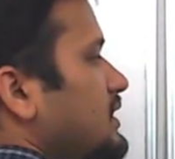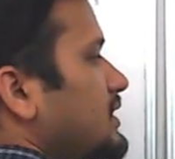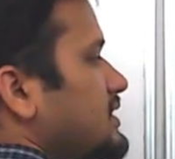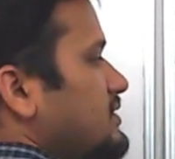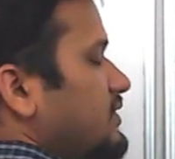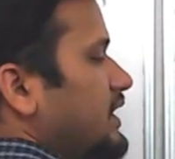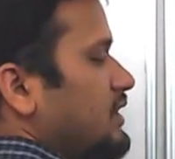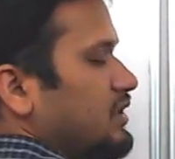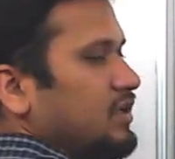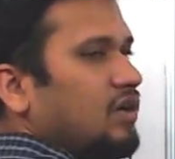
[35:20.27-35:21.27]
restrict
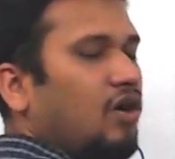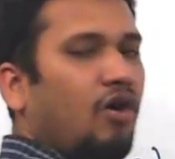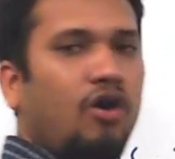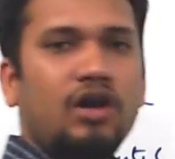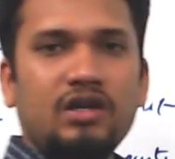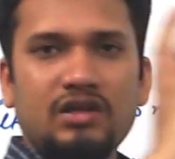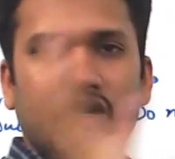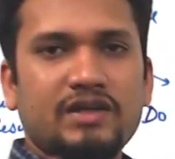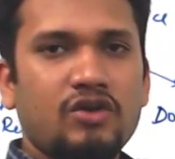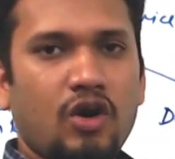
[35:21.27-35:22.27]
all
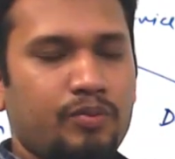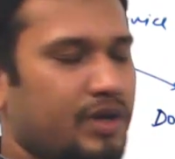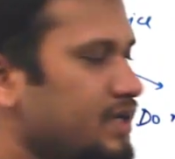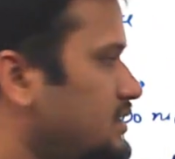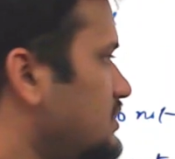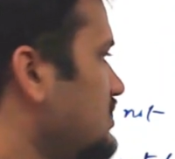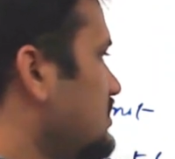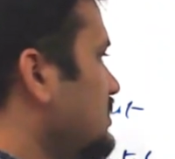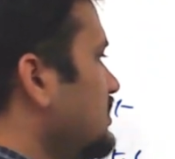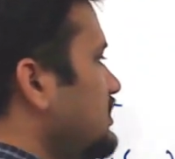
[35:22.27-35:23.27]
other
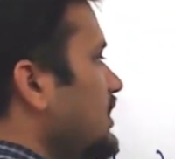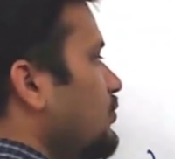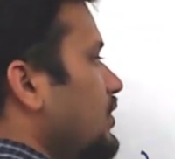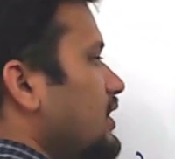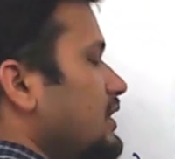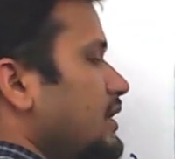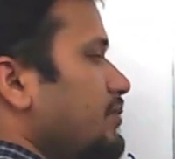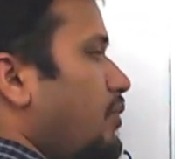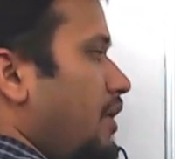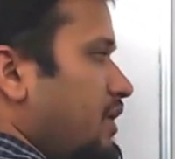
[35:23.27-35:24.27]
operations till one
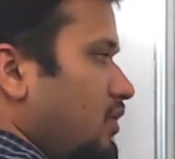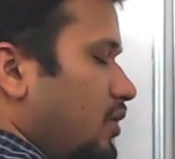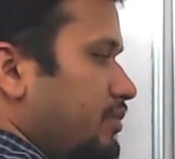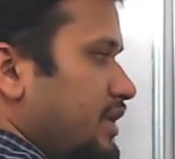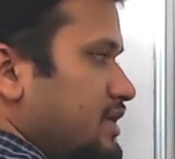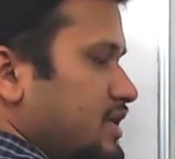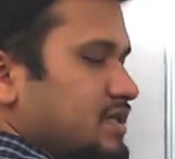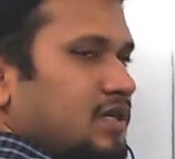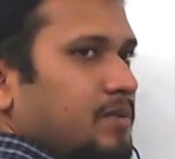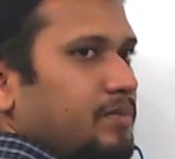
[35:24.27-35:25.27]
important operation is
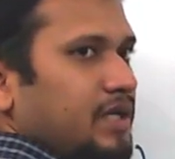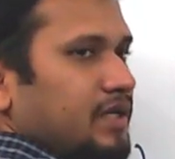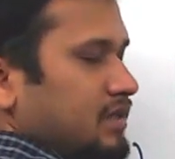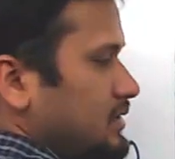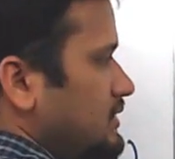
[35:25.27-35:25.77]
complete.